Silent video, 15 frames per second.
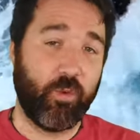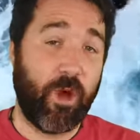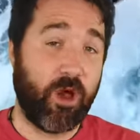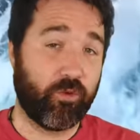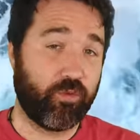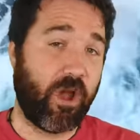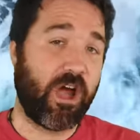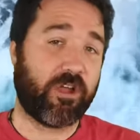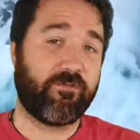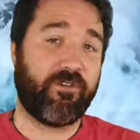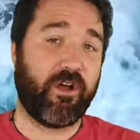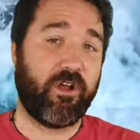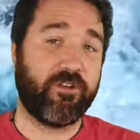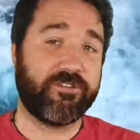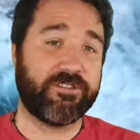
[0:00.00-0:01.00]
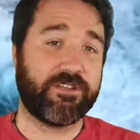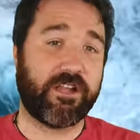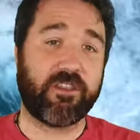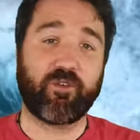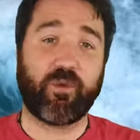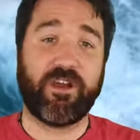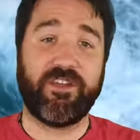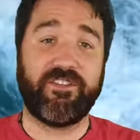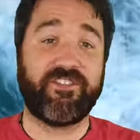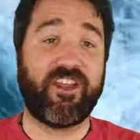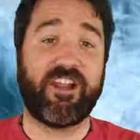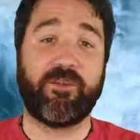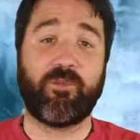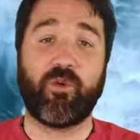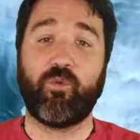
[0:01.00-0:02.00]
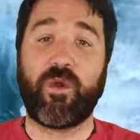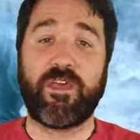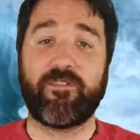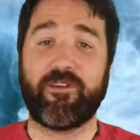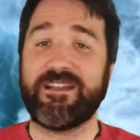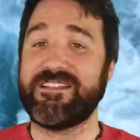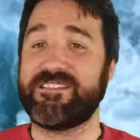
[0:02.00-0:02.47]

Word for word: while rockfalls and otherwise terrible weather